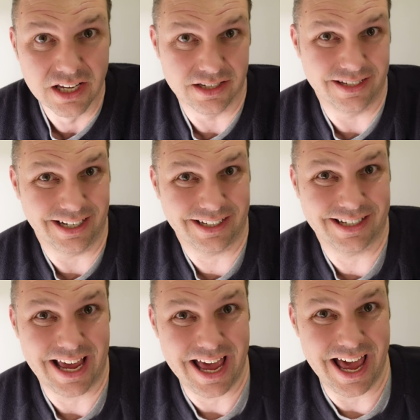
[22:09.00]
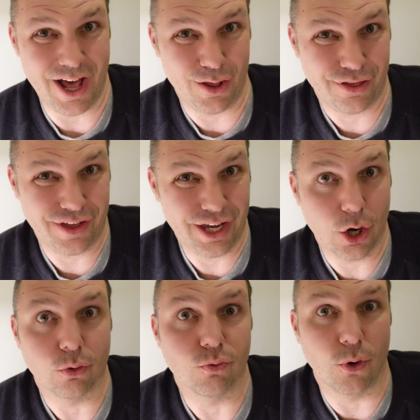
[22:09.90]
Six healthy
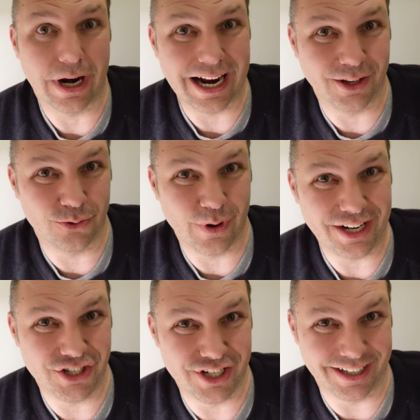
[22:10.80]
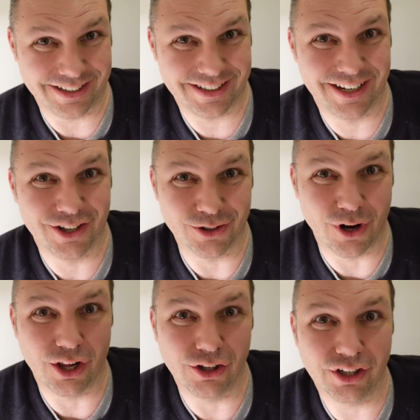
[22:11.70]
Rhode Island red chicks. They're
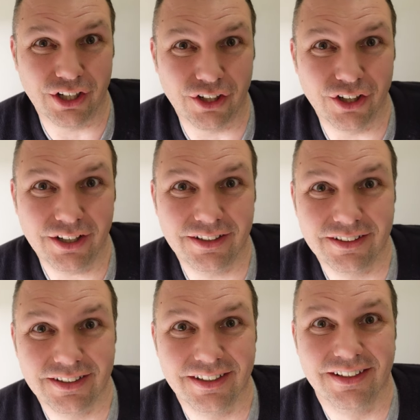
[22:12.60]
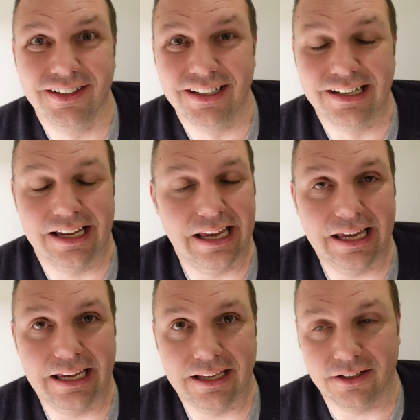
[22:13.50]
all looking good.
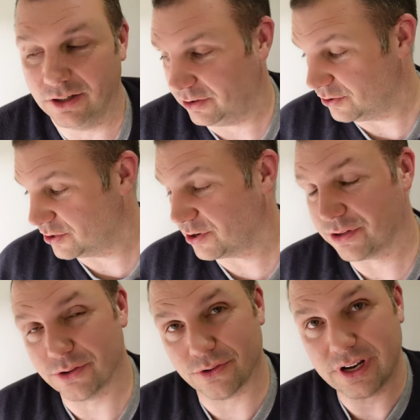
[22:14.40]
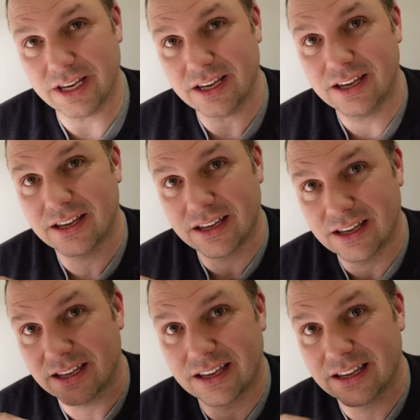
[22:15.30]
And there's three
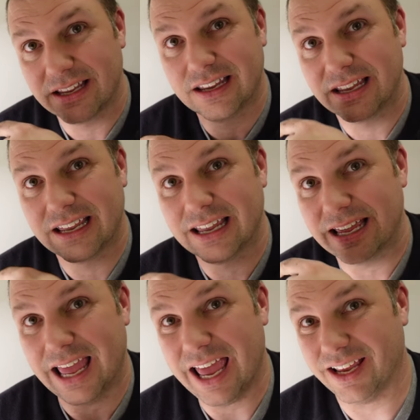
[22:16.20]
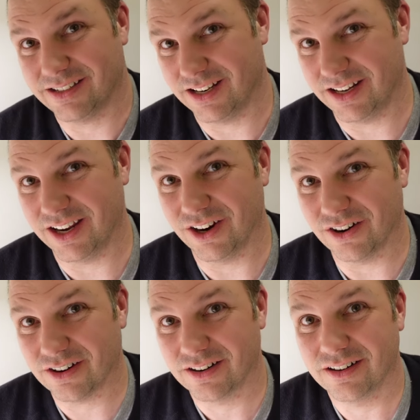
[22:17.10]
eggs in
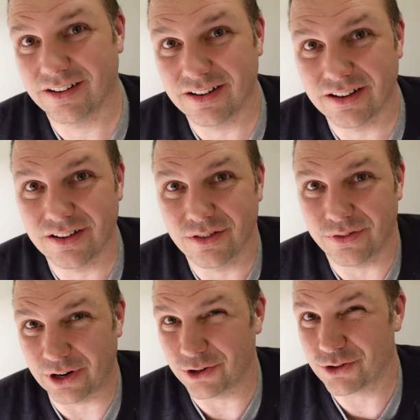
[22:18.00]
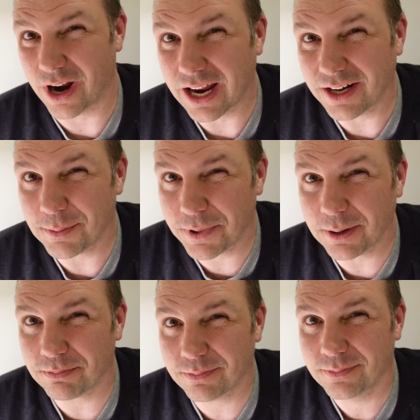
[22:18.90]
here that are trying to
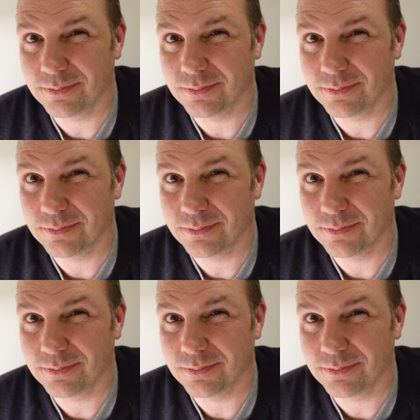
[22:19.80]
pip.